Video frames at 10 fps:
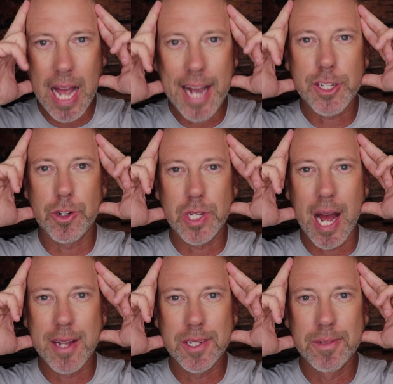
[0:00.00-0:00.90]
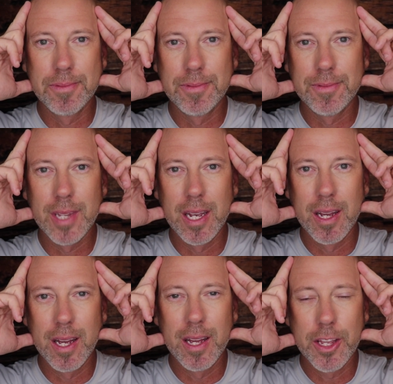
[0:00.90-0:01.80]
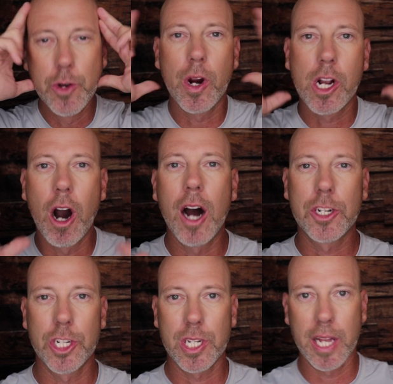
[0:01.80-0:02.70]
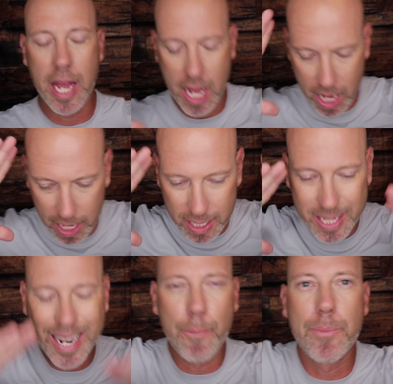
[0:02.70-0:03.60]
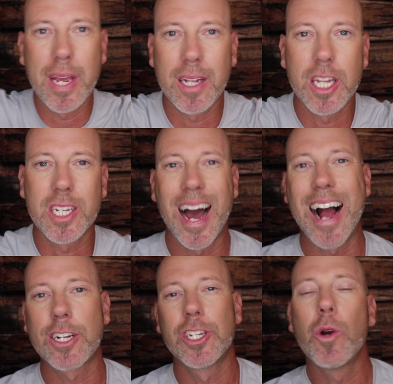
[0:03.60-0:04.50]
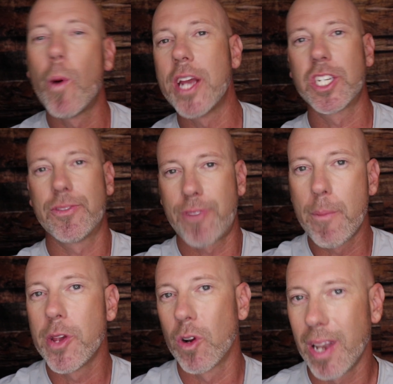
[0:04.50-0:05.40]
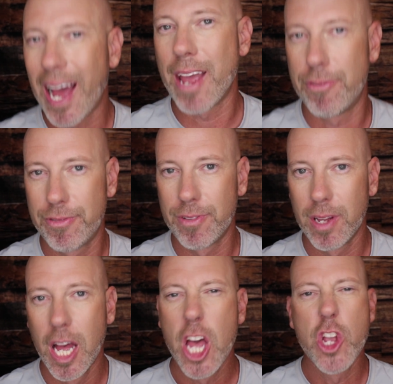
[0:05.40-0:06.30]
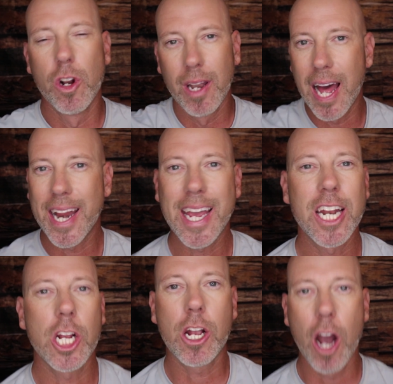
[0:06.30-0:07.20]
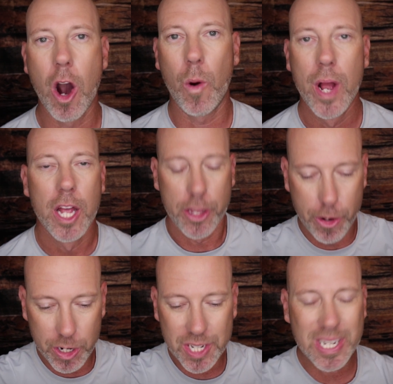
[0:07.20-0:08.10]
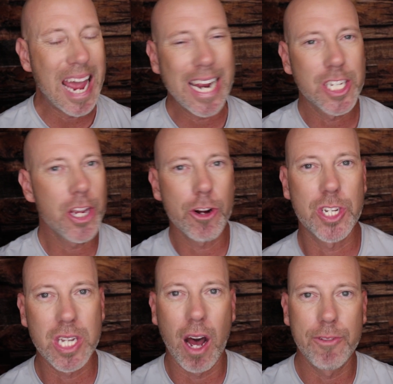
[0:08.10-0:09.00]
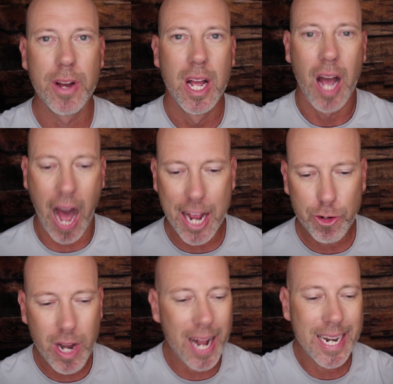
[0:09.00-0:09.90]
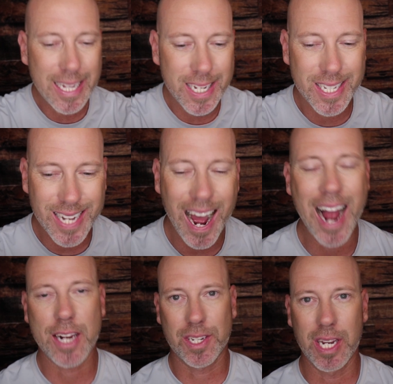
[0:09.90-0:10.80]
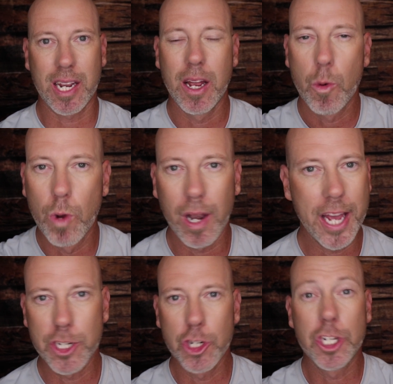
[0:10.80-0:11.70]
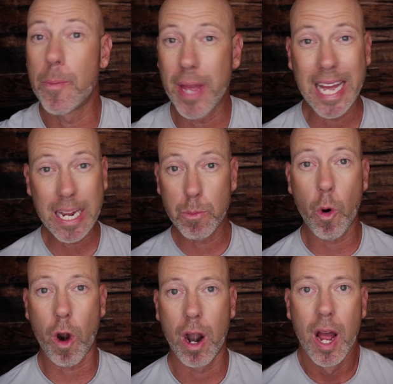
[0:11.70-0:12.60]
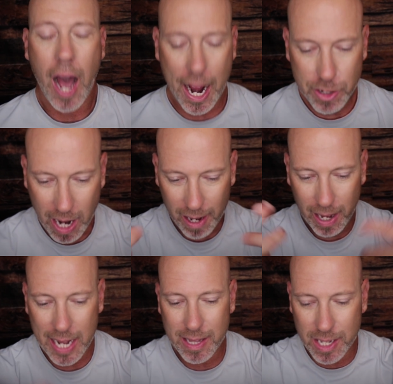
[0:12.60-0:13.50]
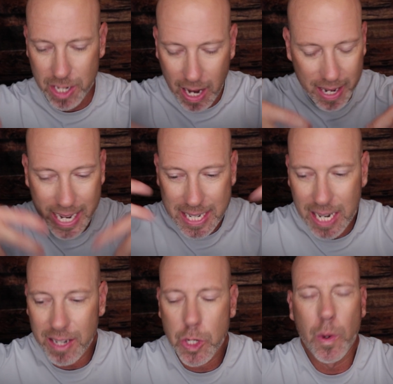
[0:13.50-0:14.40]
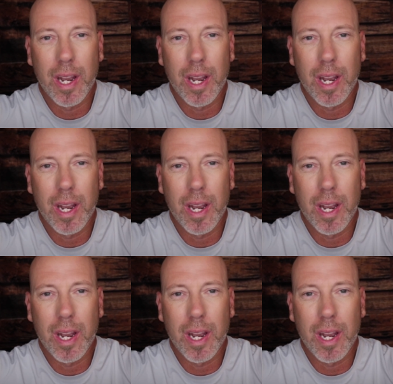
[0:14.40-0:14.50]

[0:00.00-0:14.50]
exercise. You are consciously dumping the toxic waste from your life. You're letting it go. You're saying to yourself, I do not need this toxic relationship anymore. I do not let this need to, to